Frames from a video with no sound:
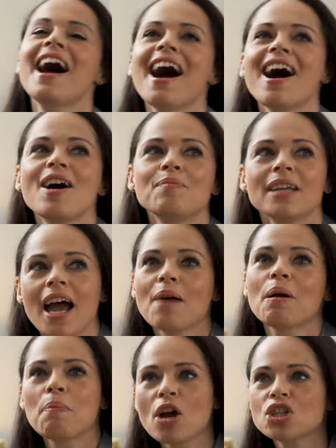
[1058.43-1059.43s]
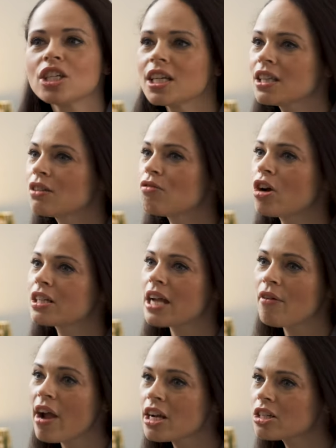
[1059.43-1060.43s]
Um, yeah, am I pushing in the wrong
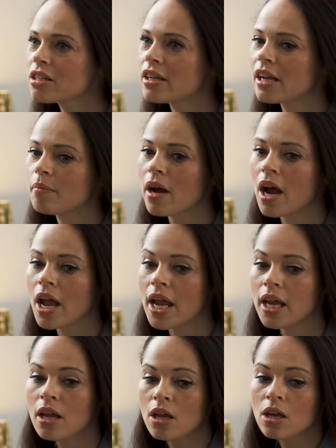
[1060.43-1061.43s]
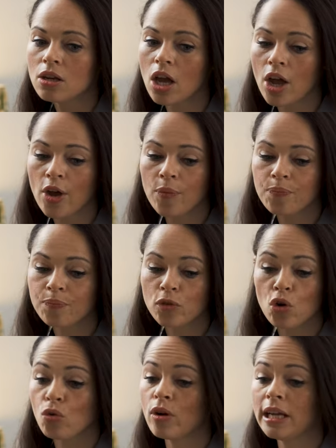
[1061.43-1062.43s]
direction? Am I um,
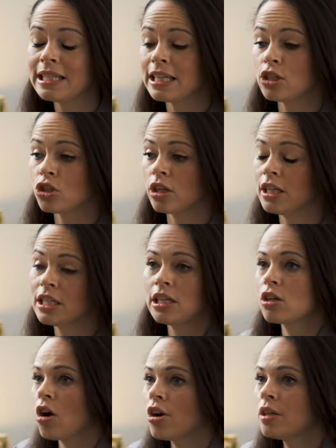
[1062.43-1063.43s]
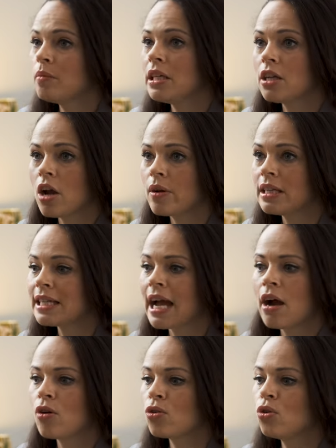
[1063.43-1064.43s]
or is it is the economy going
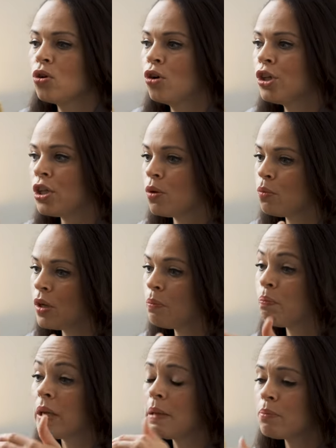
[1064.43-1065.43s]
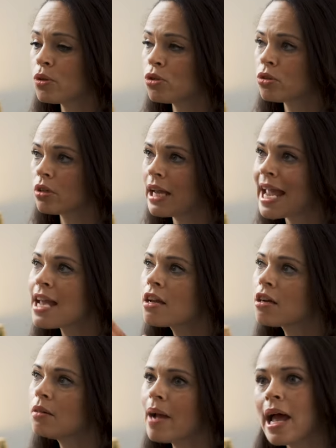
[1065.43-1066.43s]
down or you know people's
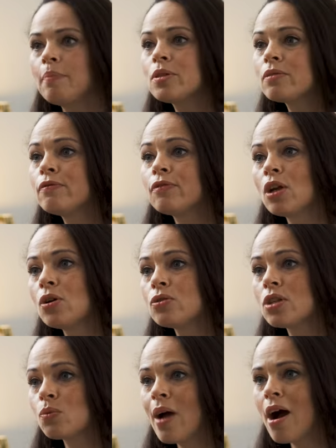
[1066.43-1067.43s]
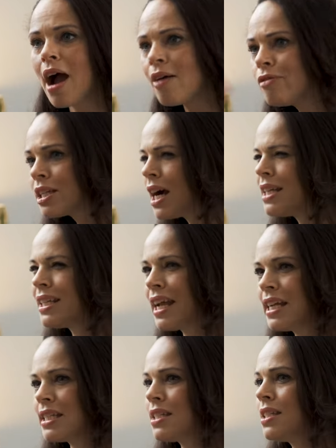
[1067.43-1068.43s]
income ebbs and flows as well advertising
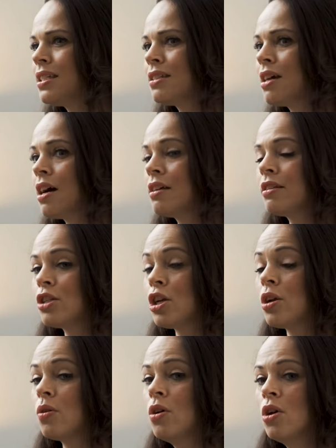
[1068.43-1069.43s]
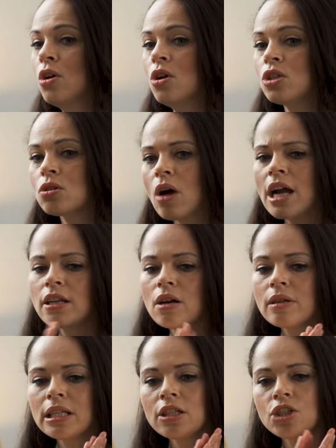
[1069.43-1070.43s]
agencies do, do so i know
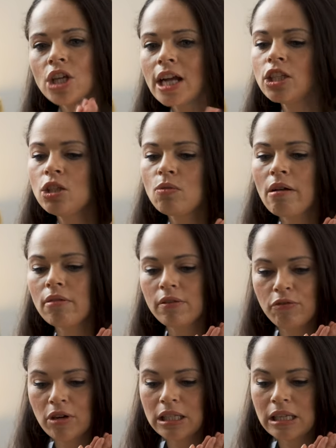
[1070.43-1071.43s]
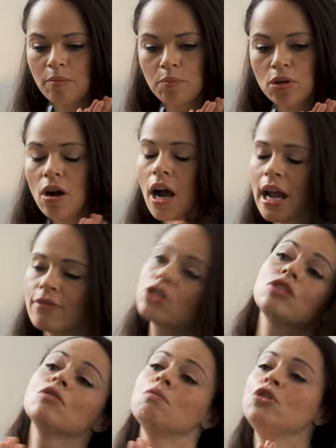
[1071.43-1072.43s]
in january for example i have to
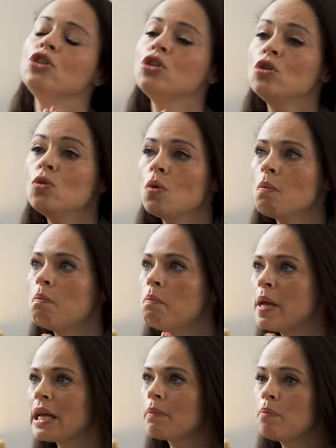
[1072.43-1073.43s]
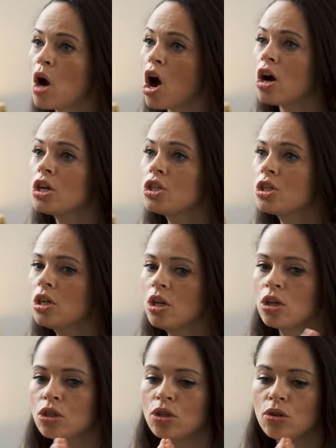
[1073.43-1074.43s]
do a new big push
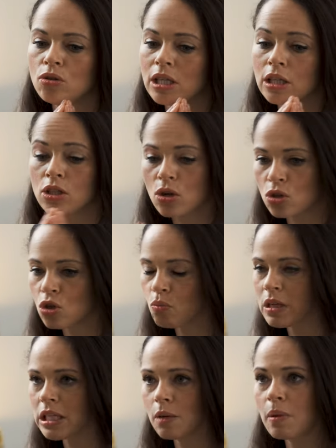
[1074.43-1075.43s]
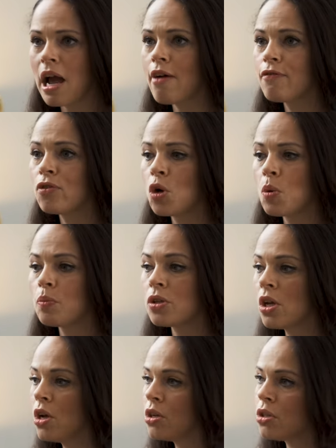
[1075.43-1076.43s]
using social media platforms
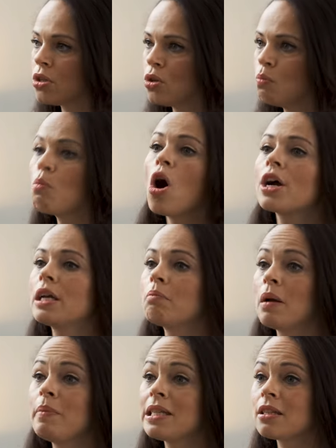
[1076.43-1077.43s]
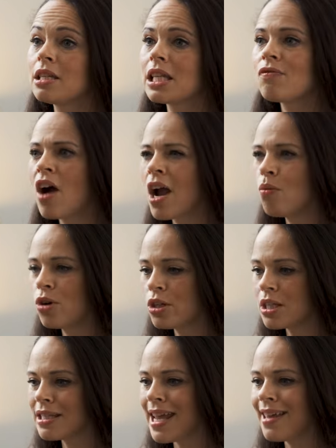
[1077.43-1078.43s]
to market my business if i want
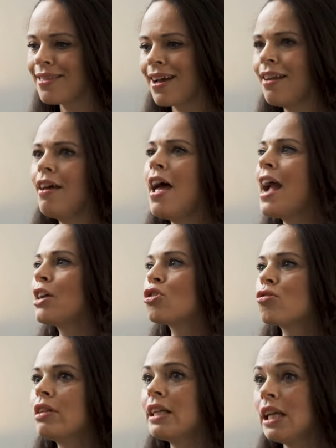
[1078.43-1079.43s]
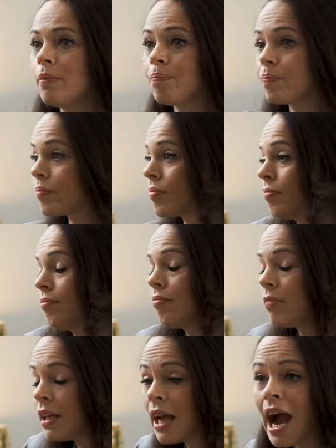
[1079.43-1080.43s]
to take that extra leap
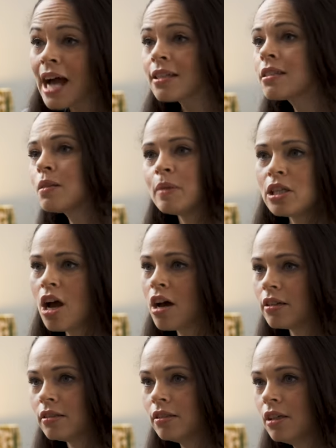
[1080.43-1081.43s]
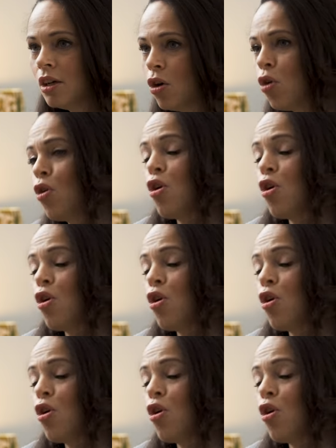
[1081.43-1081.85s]
it has to be done mm-hmm.